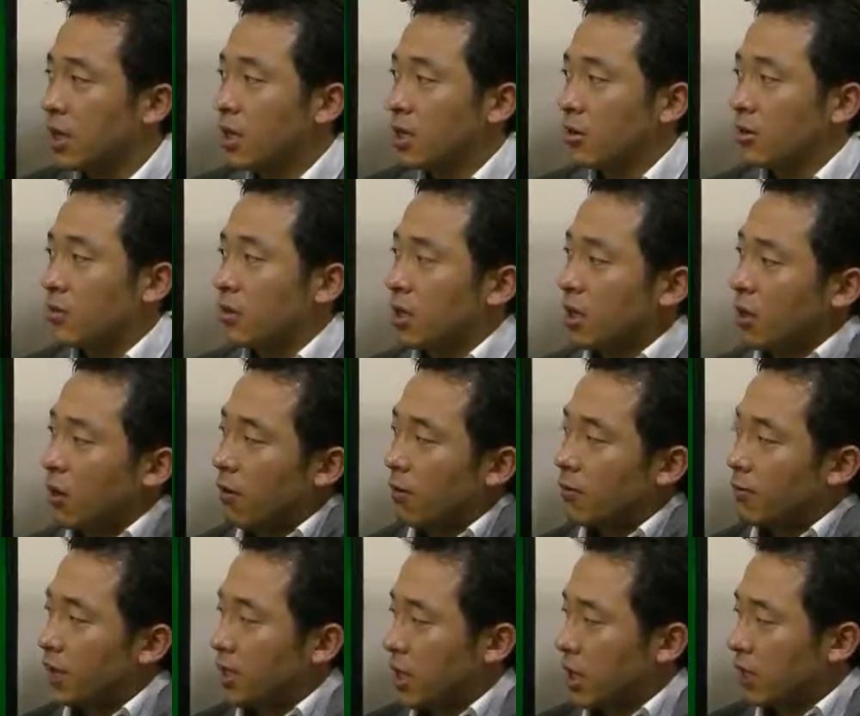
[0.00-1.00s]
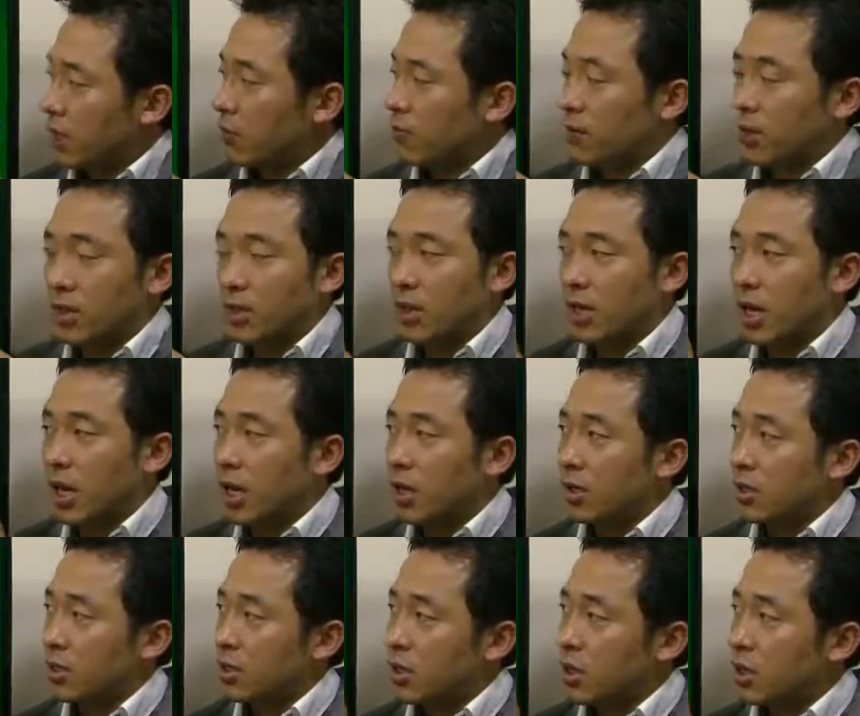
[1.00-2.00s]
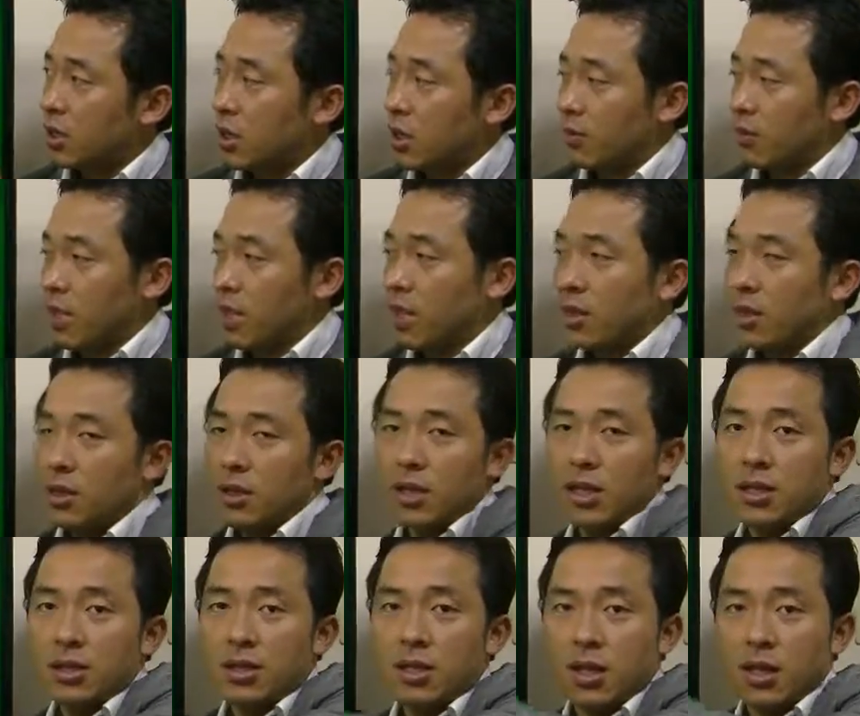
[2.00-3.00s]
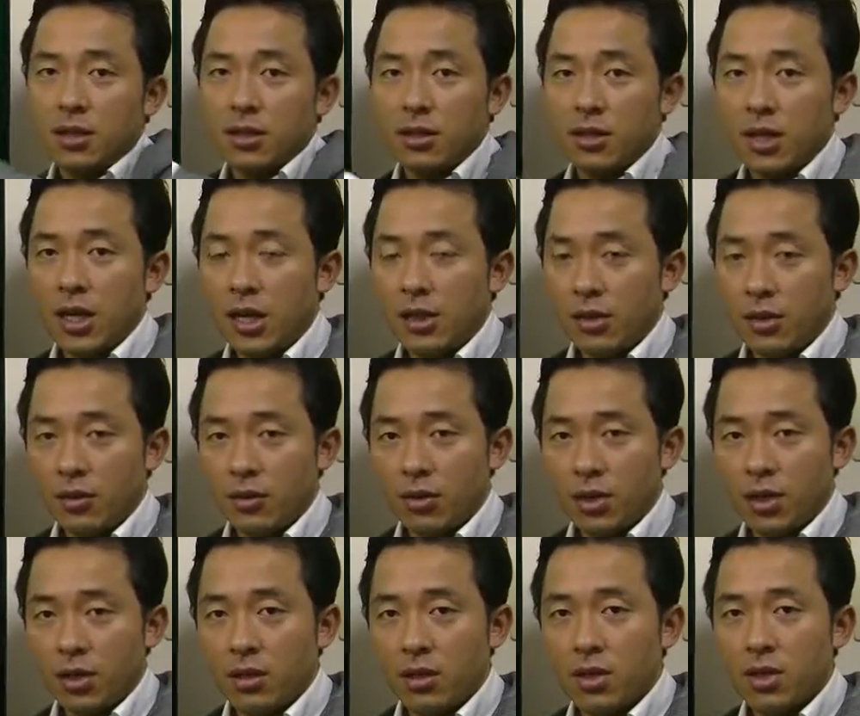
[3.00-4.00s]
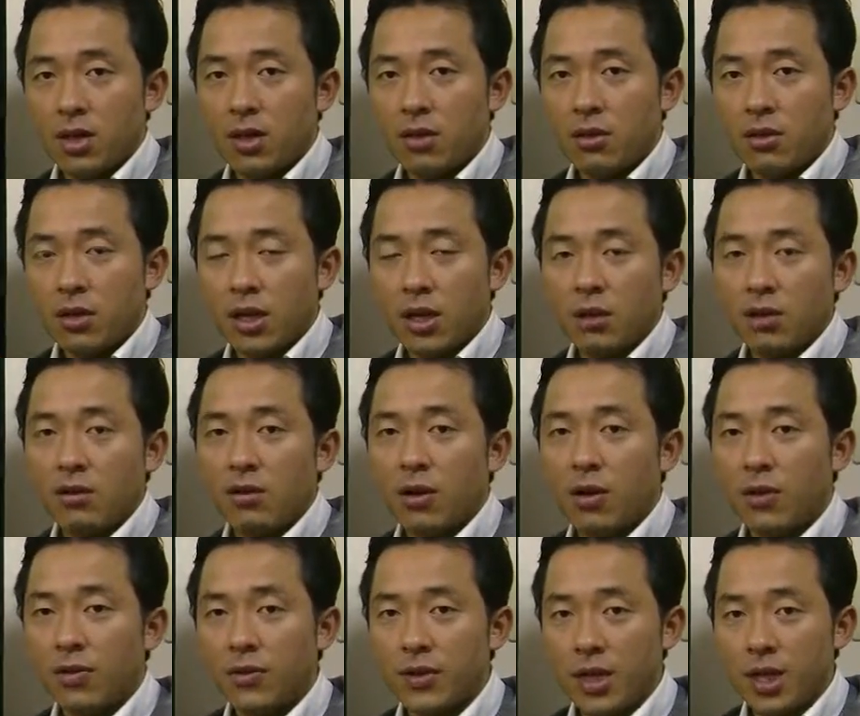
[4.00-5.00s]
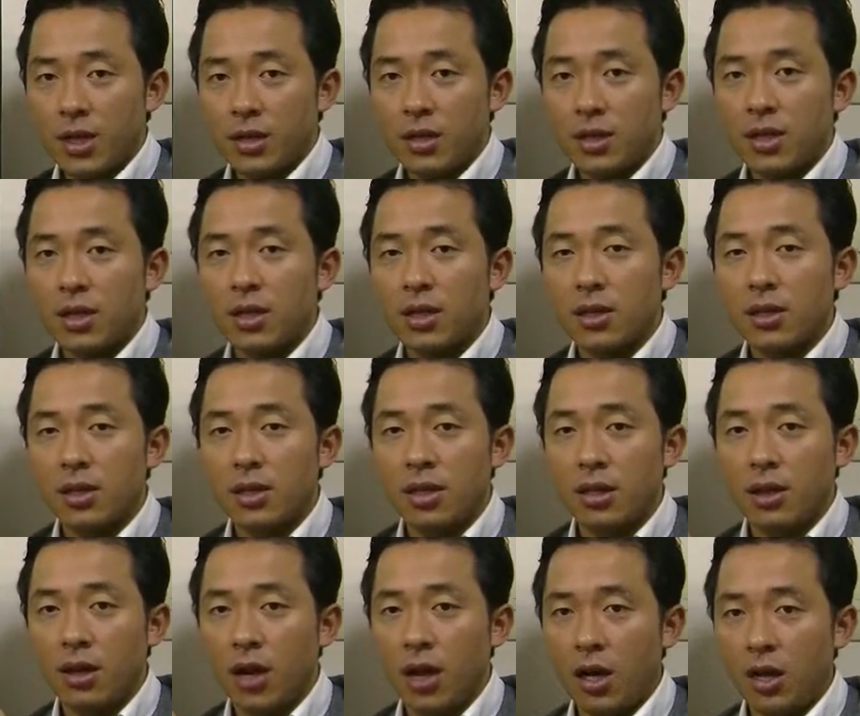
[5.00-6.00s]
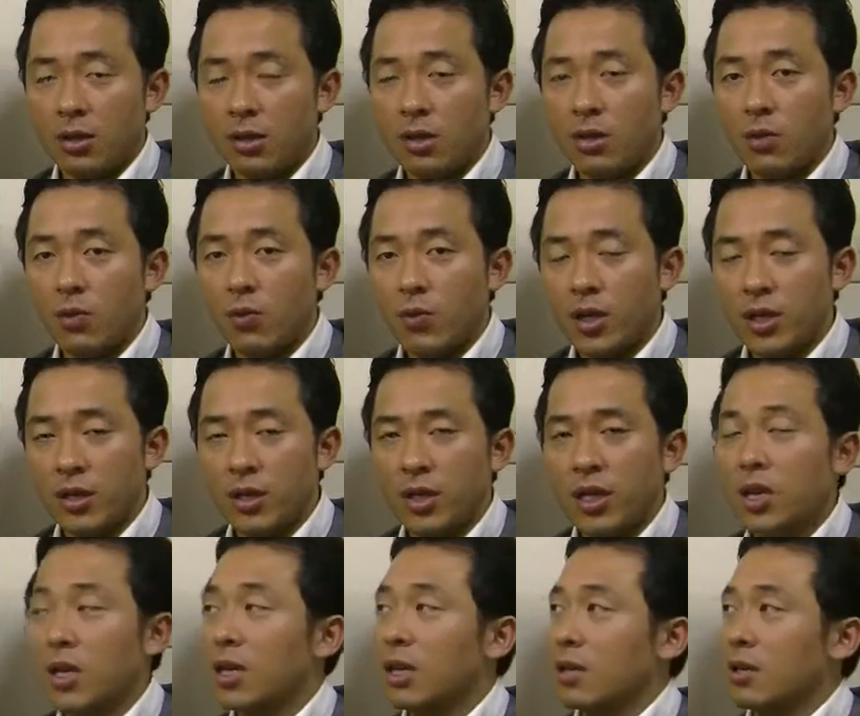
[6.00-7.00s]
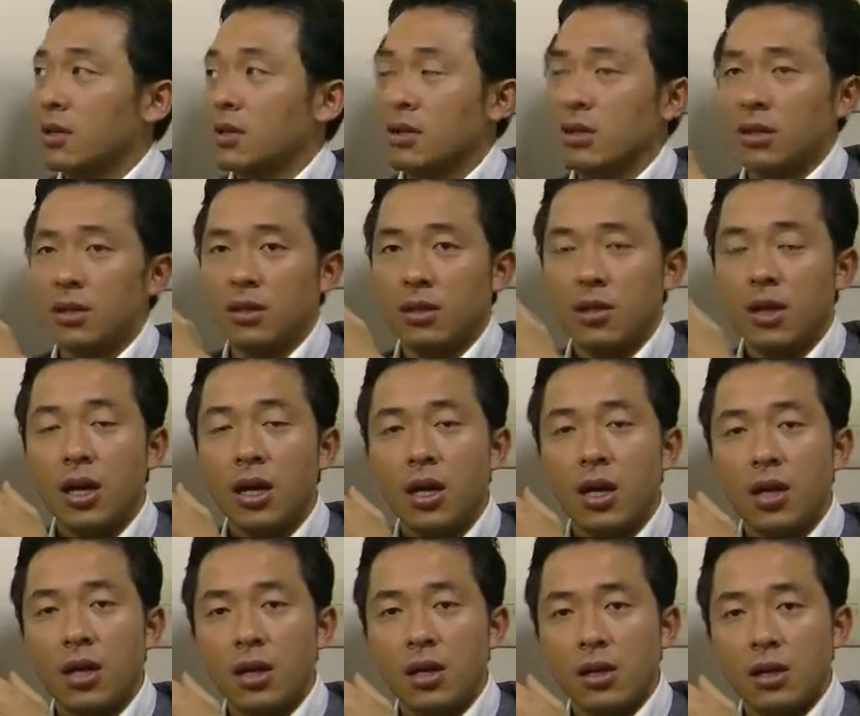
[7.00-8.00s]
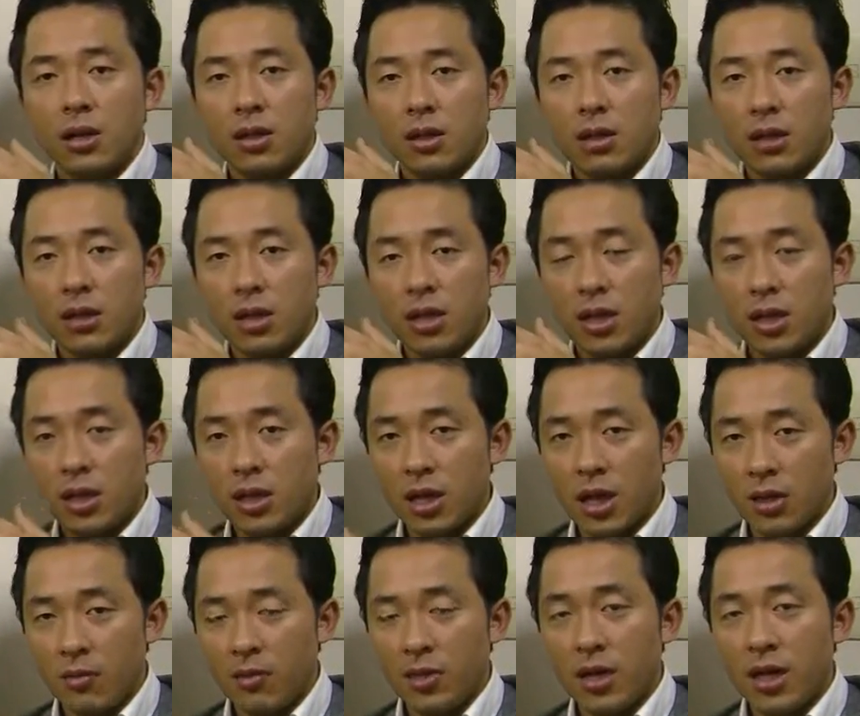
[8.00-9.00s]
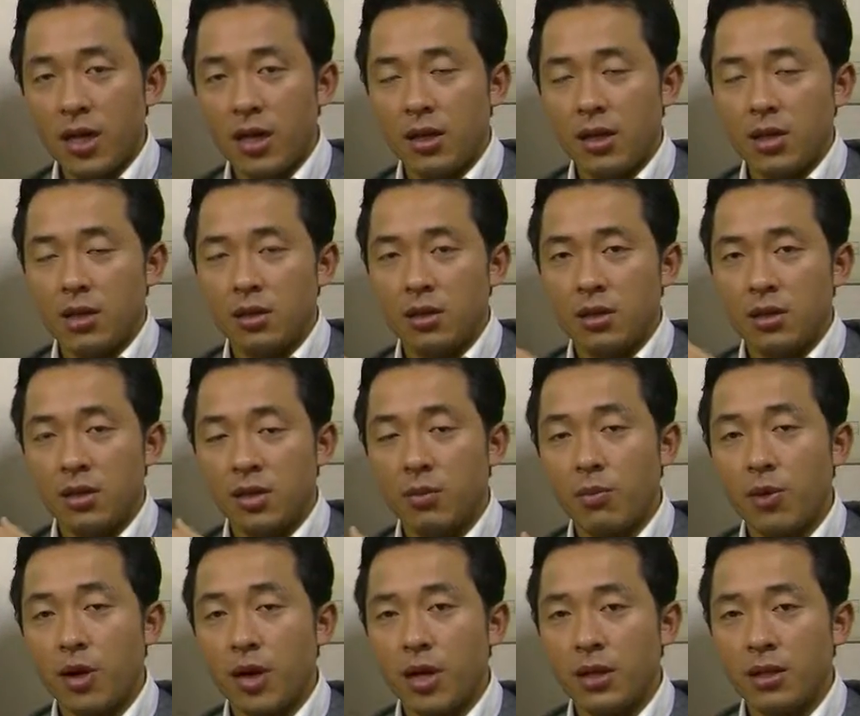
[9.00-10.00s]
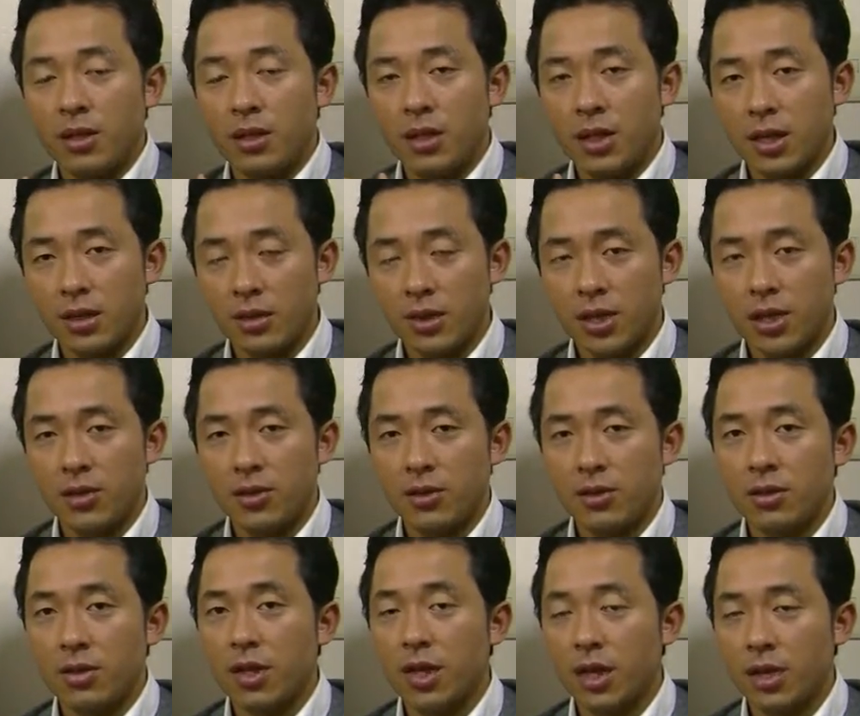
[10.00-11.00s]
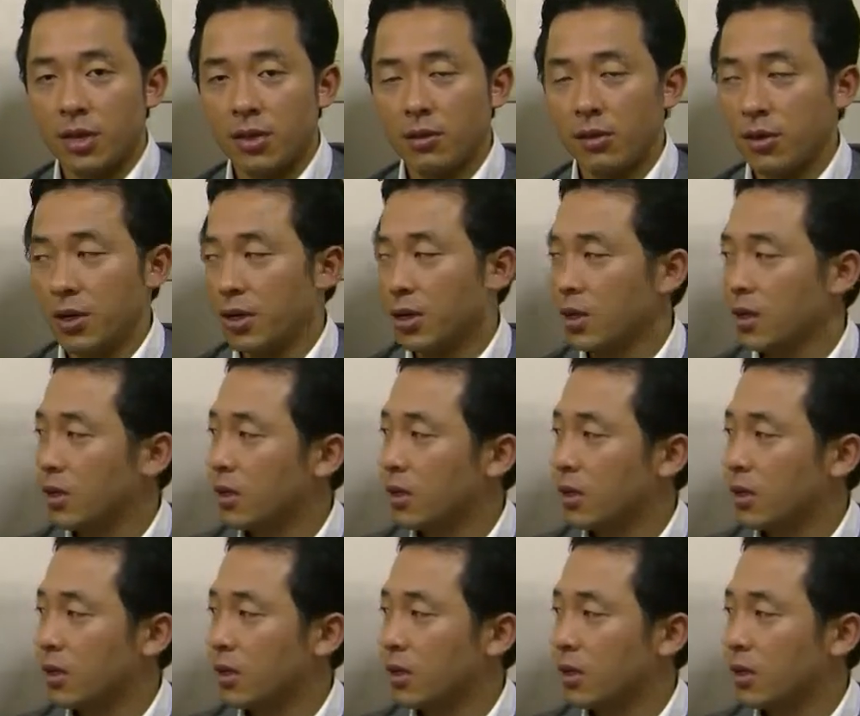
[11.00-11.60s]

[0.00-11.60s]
you can offset with the other income in these categories. You cannot offset the loss with the income under the separate taxation category.